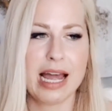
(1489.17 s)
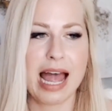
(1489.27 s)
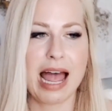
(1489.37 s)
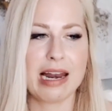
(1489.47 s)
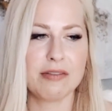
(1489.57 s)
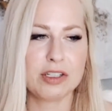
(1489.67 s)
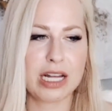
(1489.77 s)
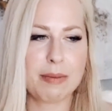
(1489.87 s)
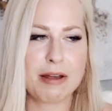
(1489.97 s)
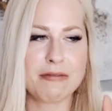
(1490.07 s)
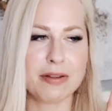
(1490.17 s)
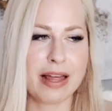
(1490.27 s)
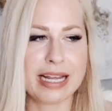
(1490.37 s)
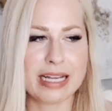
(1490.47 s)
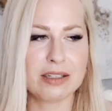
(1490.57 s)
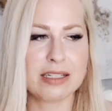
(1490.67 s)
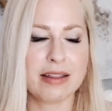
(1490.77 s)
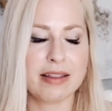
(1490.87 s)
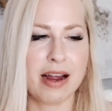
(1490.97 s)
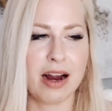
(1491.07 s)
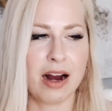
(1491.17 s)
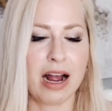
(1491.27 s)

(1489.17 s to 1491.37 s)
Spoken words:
And every time I feel that guilt in there,